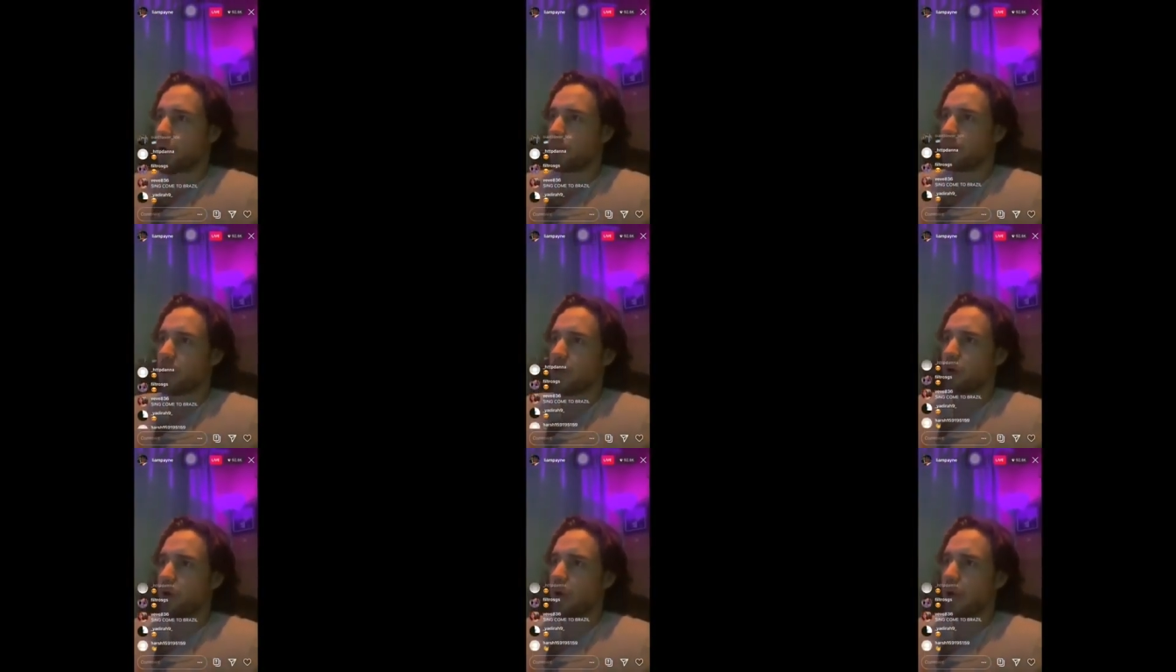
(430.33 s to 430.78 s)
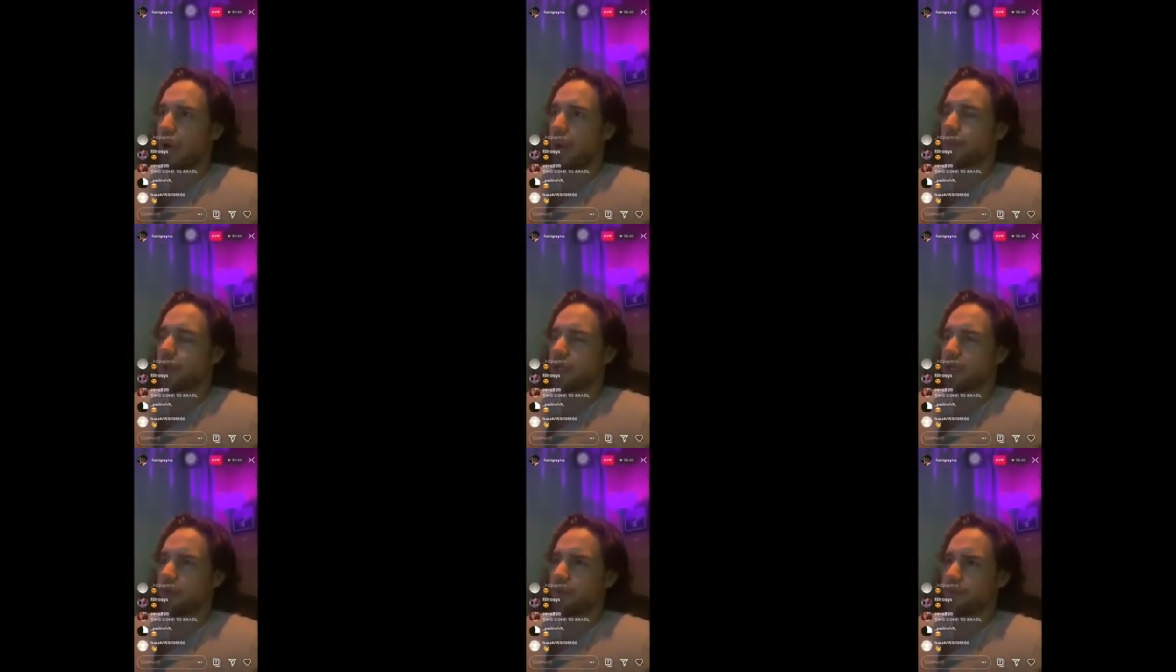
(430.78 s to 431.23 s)
come on and be
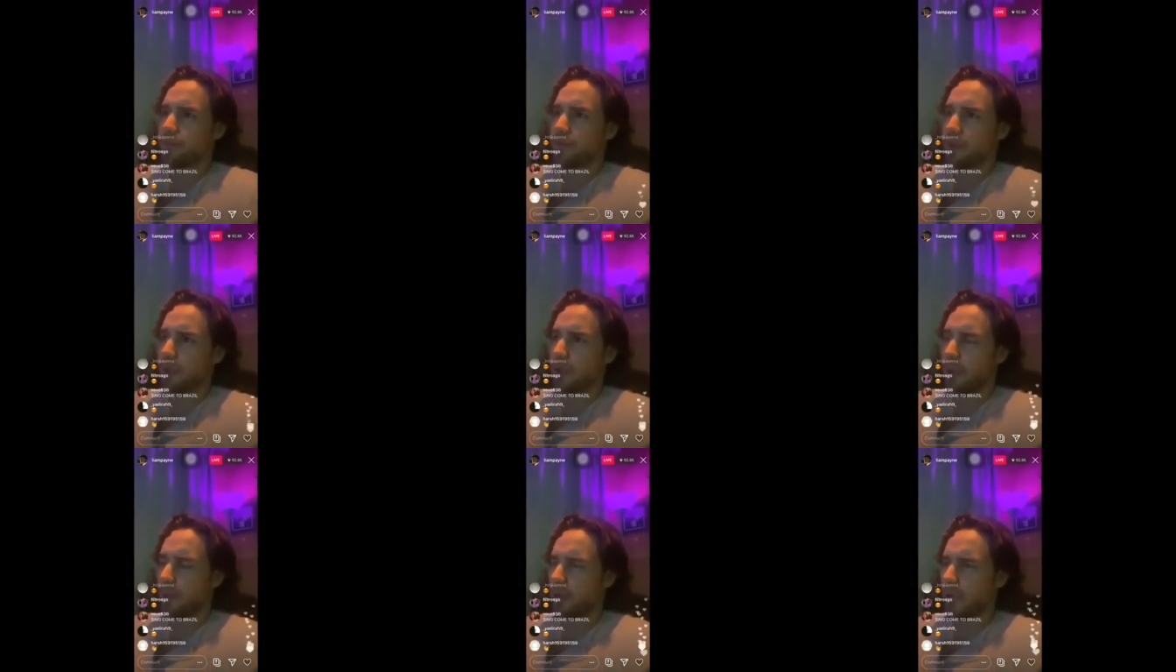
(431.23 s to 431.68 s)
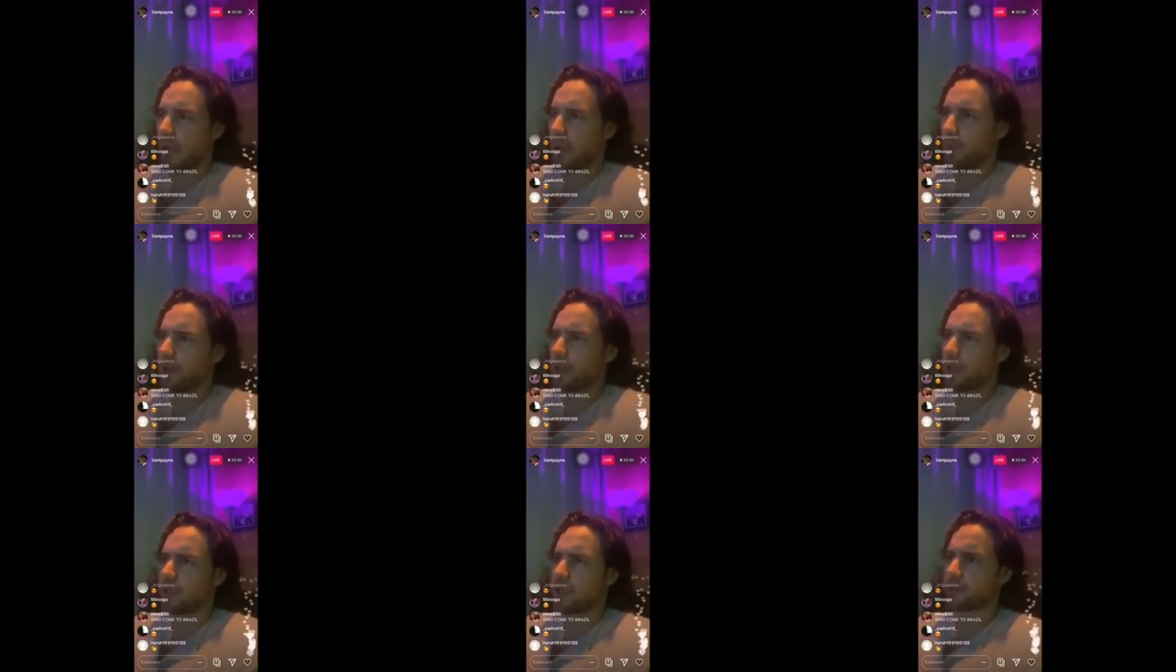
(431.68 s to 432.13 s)
all happy,
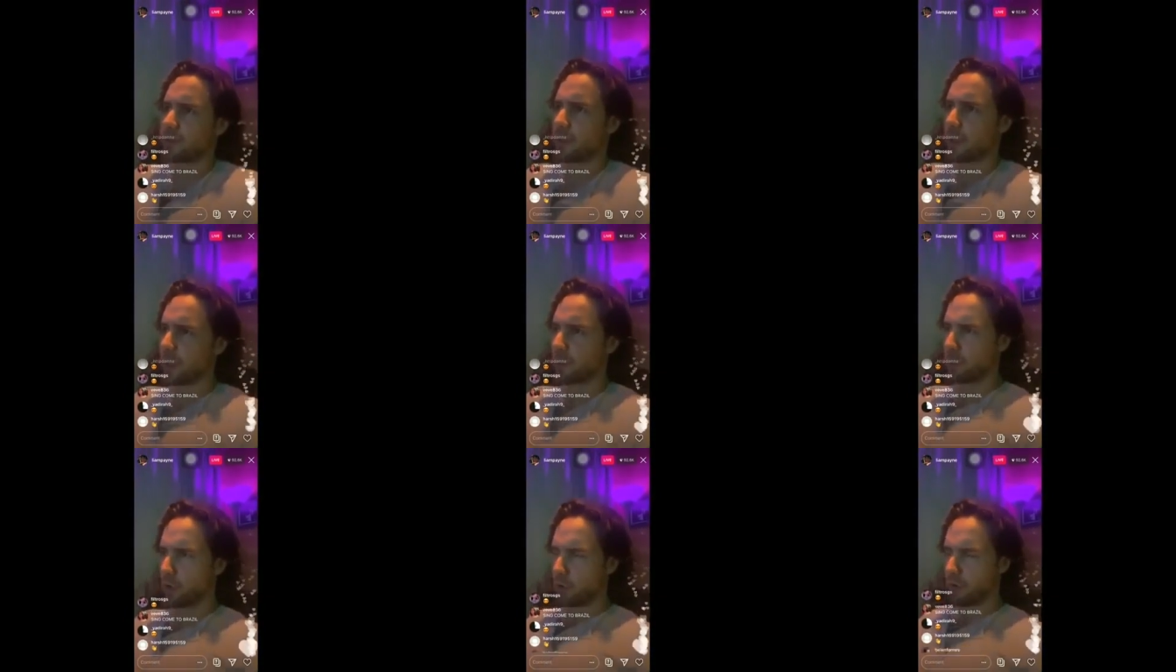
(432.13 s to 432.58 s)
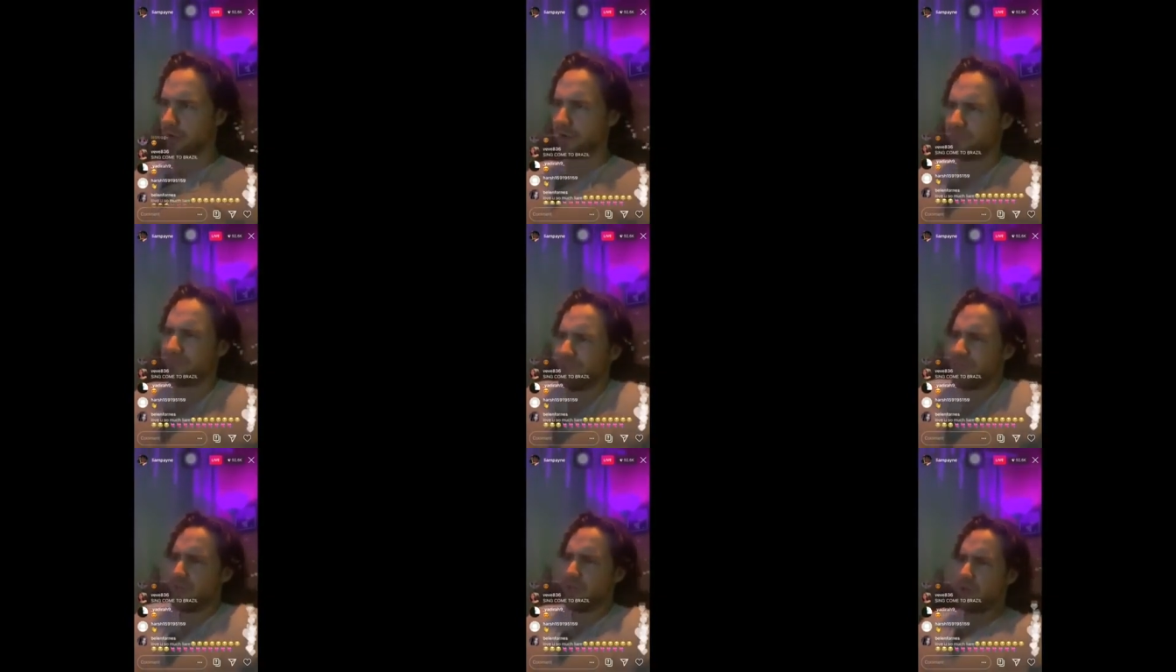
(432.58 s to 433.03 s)
happy, happy this, in the
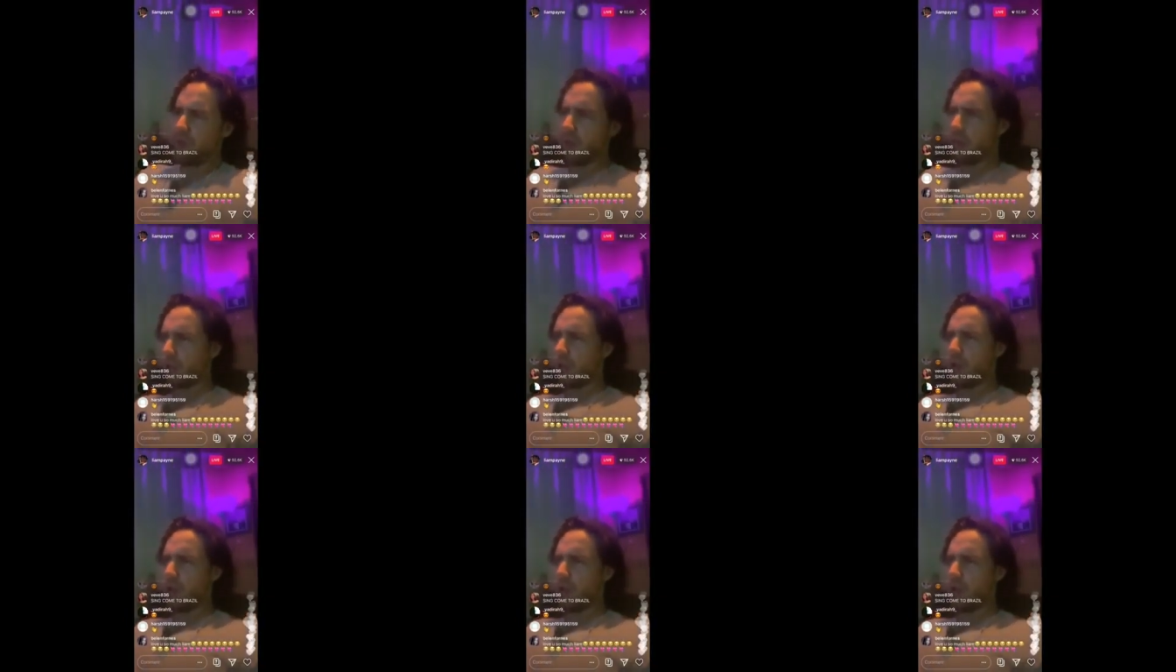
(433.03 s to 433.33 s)
morning.